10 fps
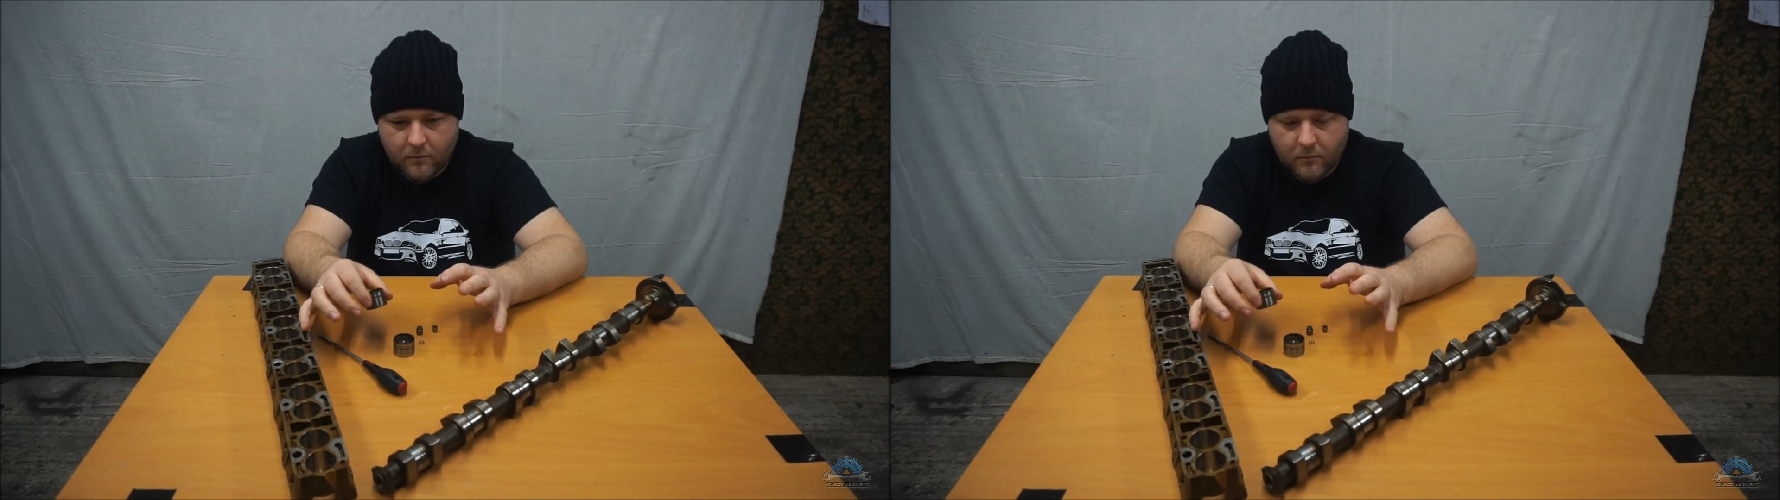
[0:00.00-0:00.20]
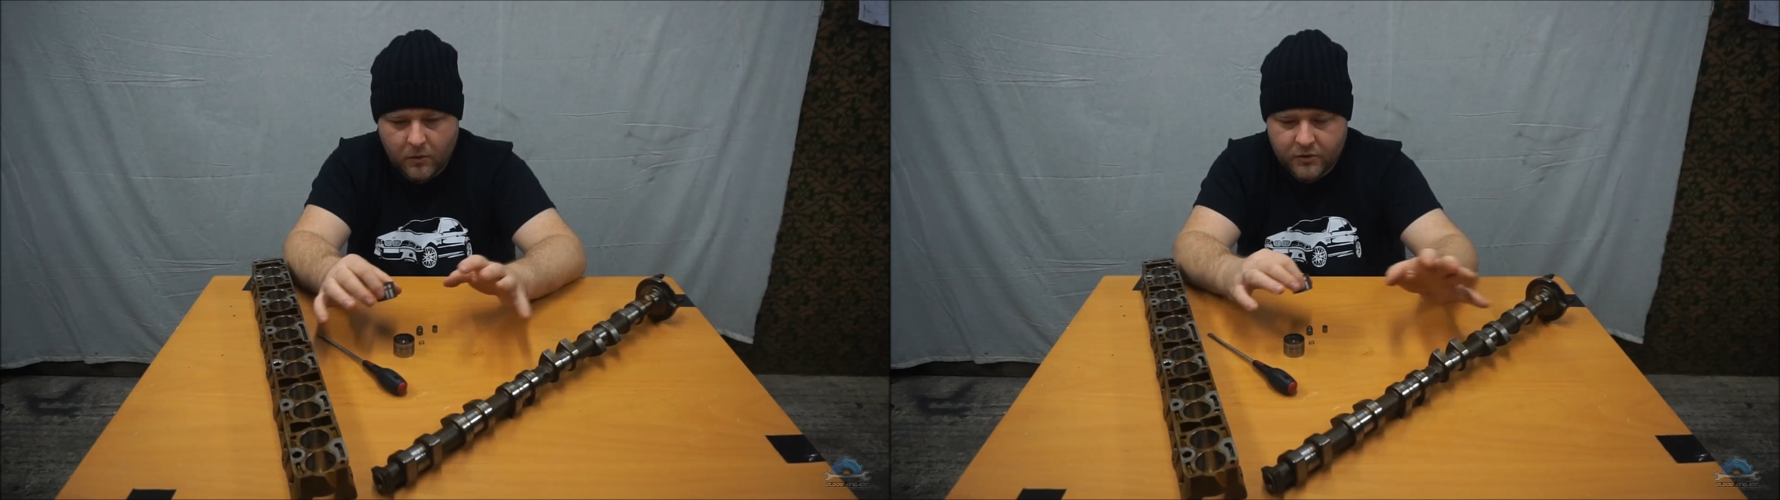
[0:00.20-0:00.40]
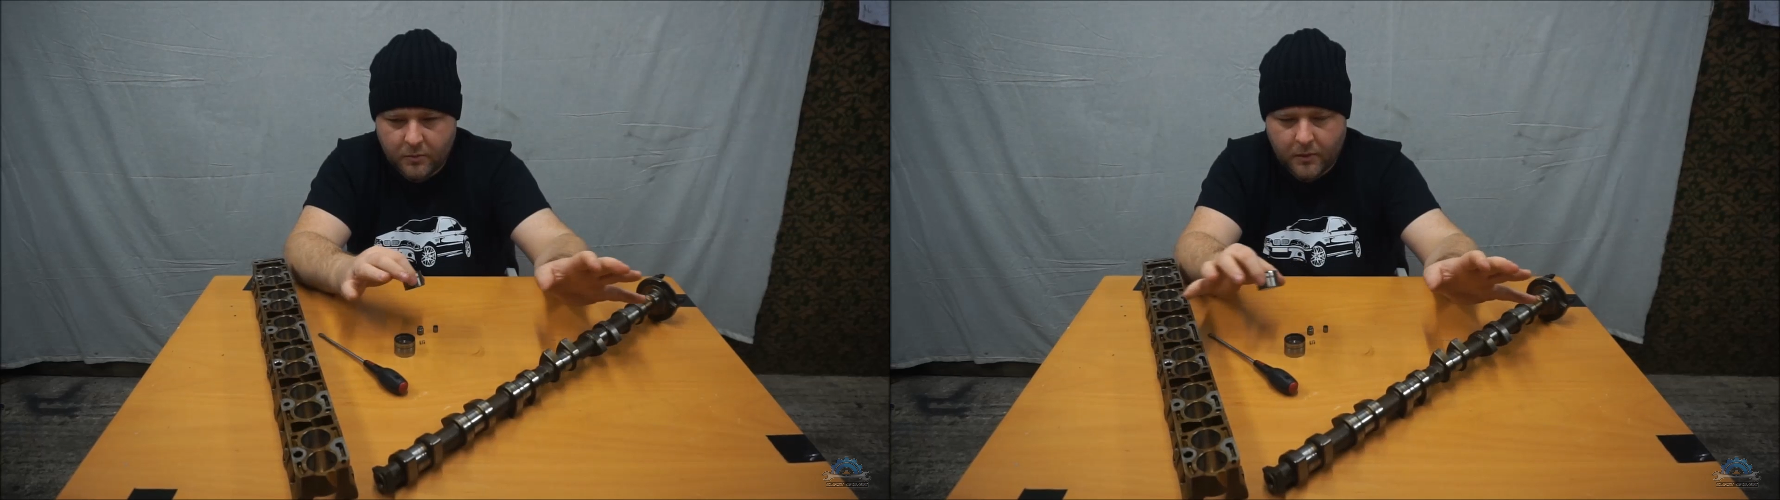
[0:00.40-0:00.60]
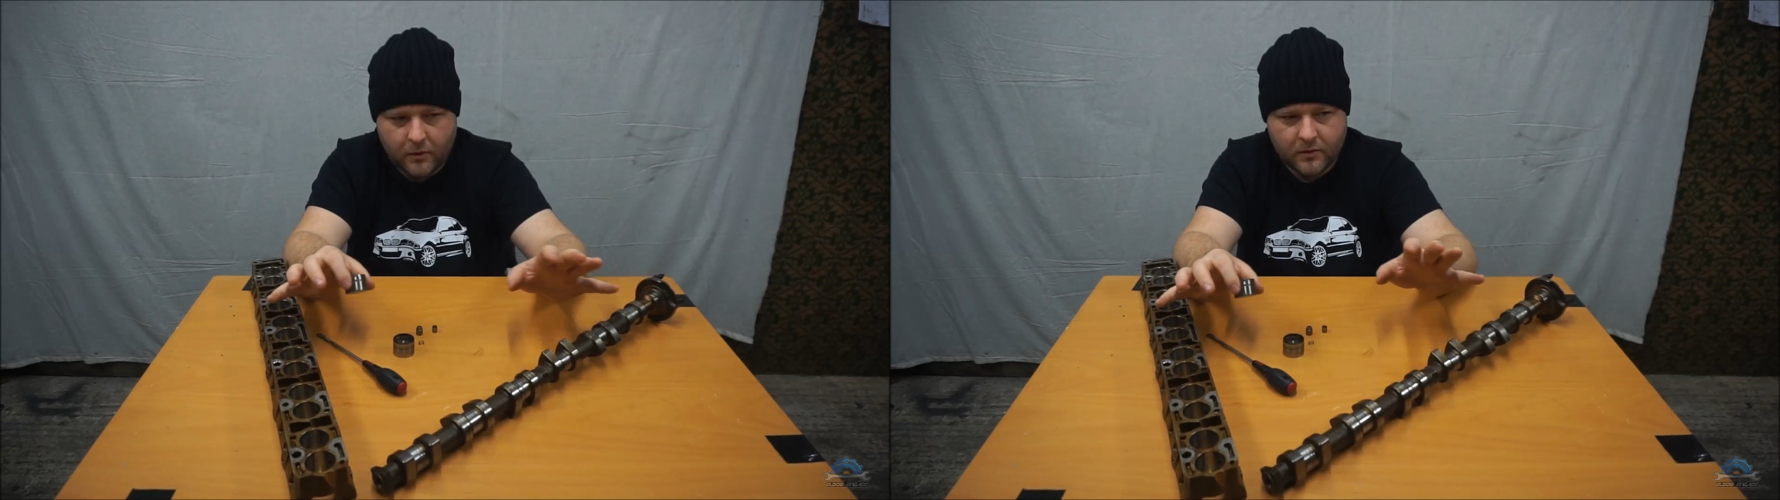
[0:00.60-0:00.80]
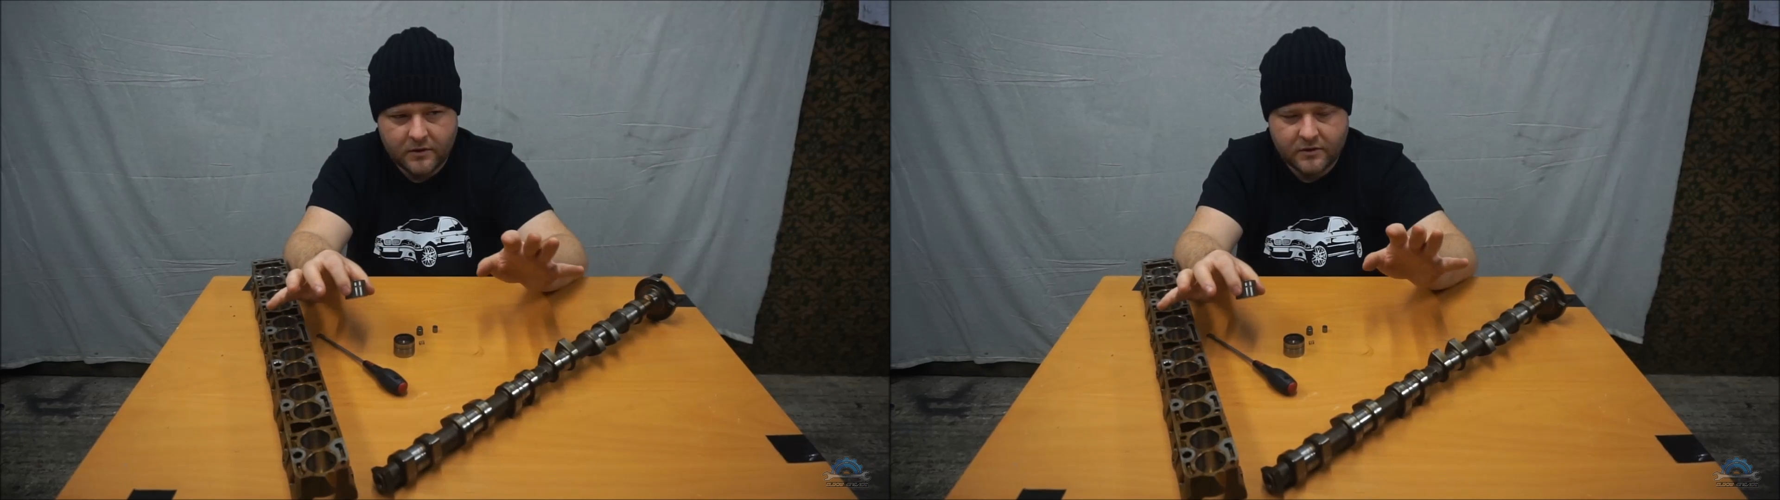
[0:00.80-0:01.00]

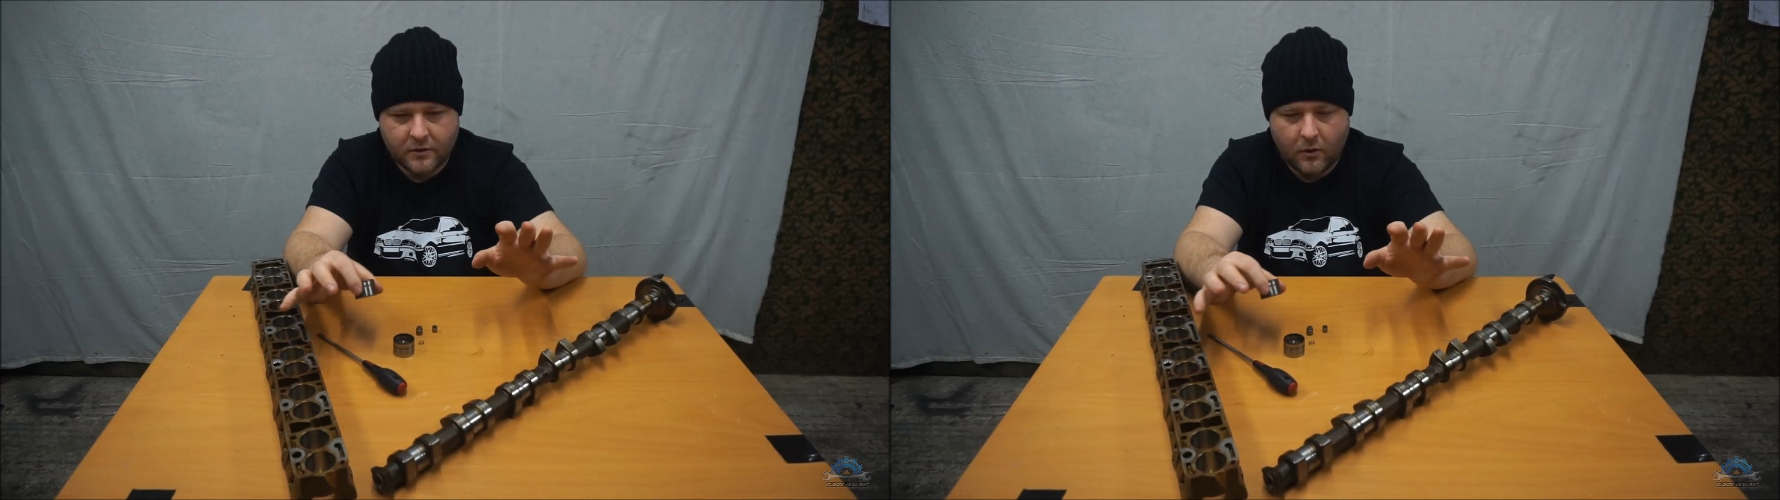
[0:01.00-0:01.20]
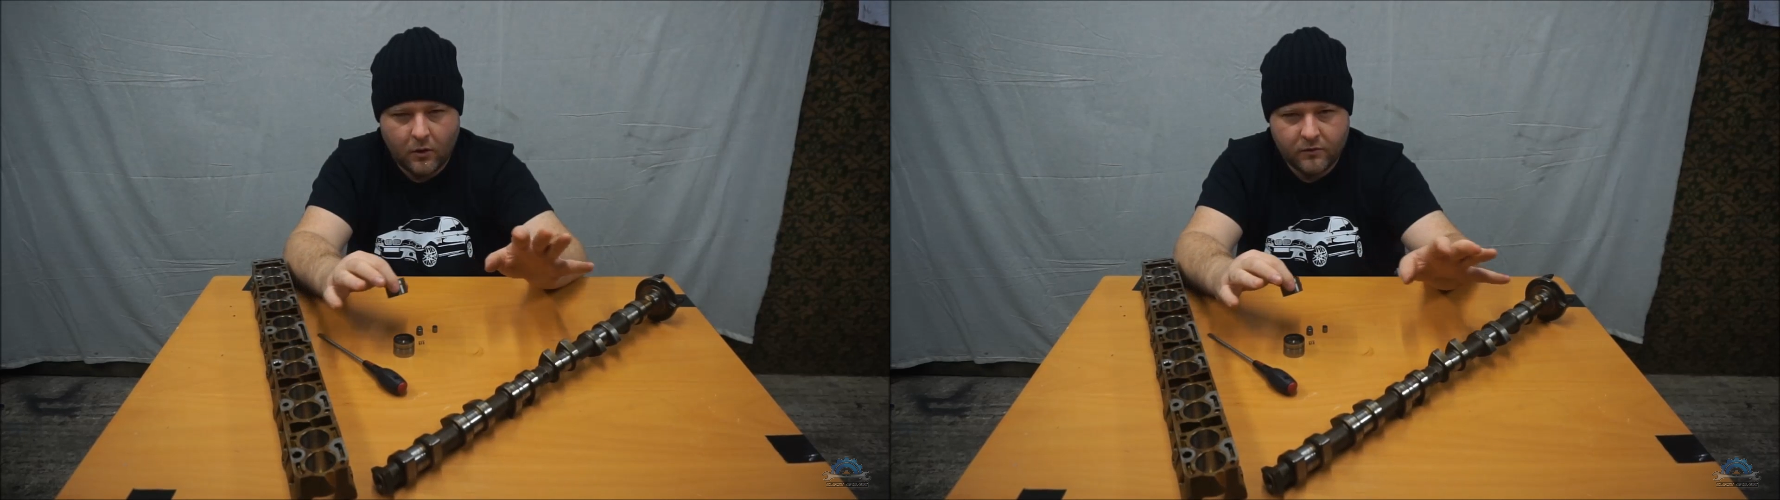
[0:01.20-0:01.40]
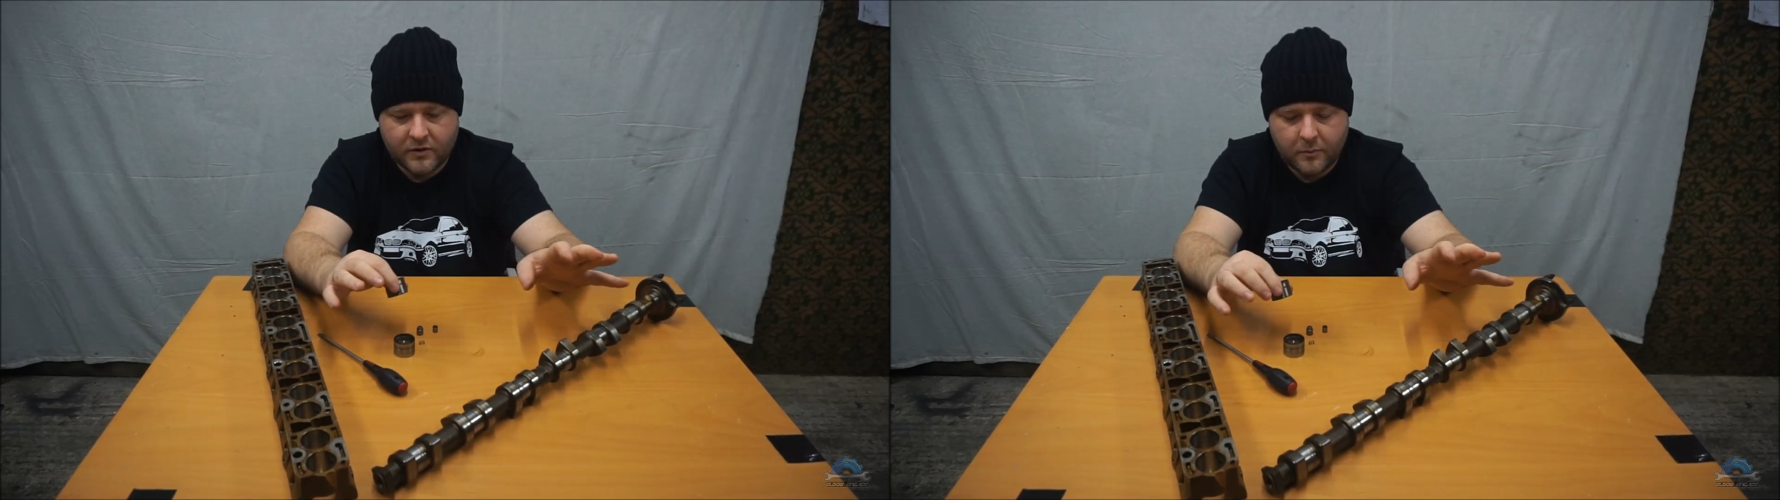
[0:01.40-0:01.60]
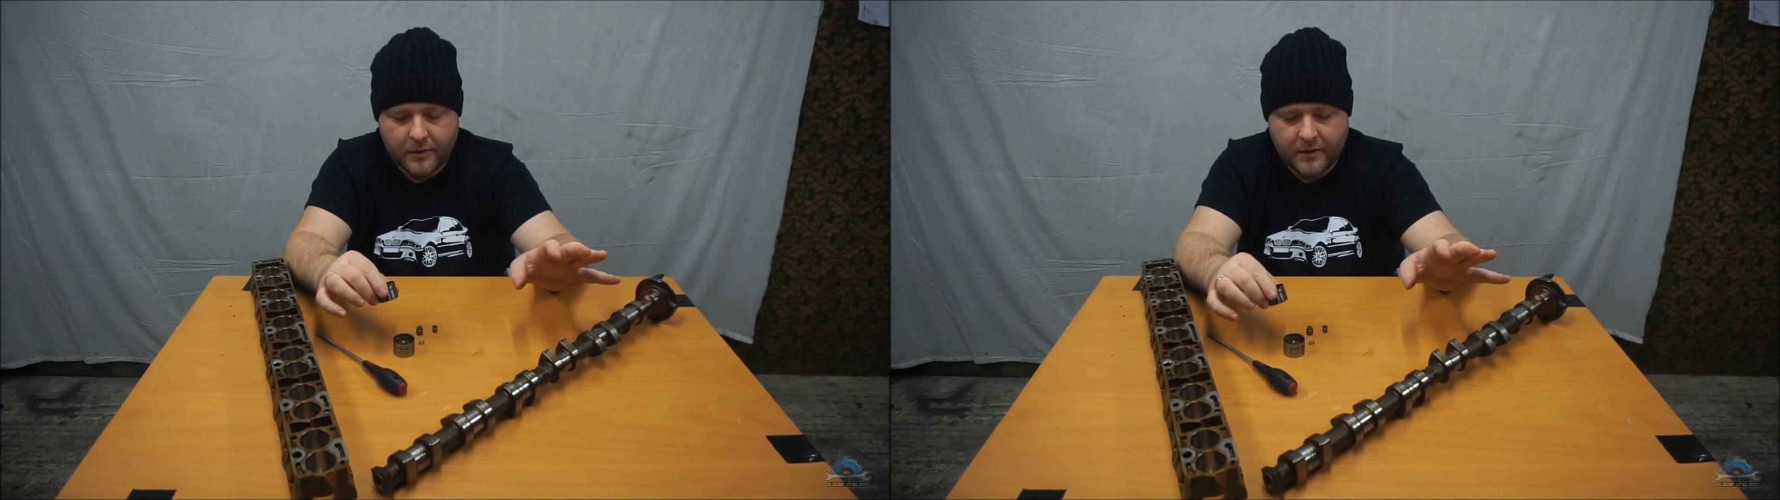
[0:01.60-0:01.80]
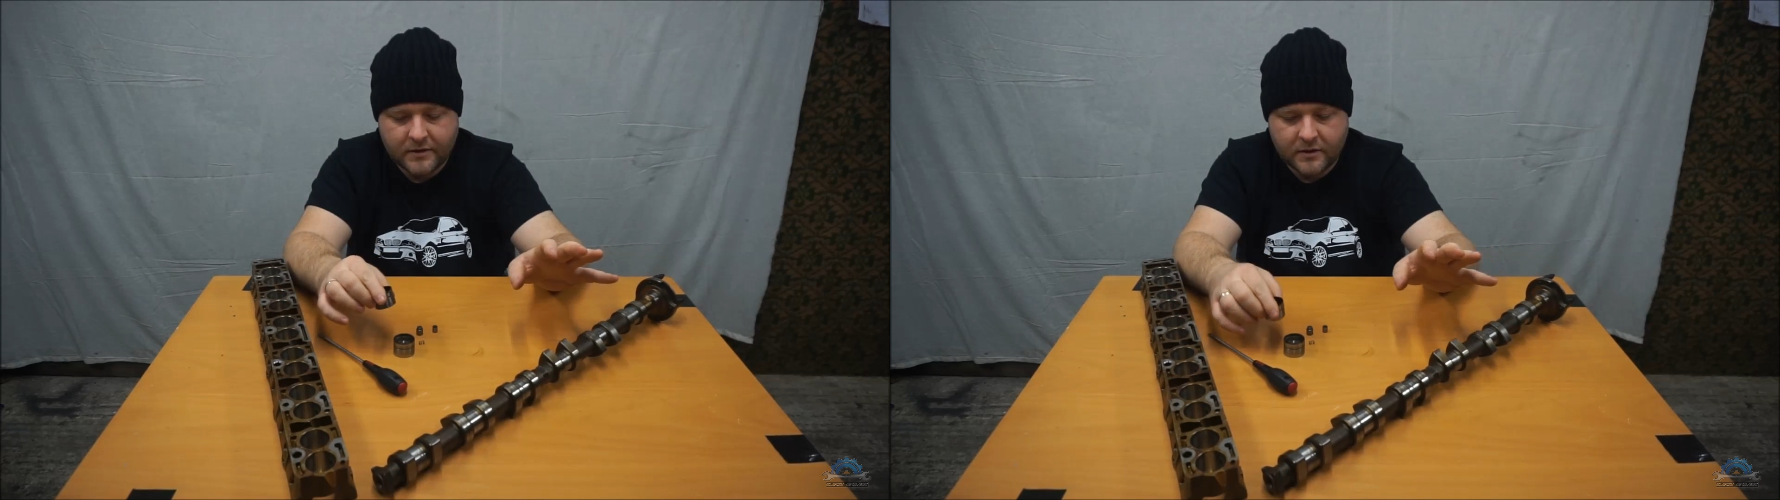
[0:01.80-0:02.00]
multiple, it's all over the place.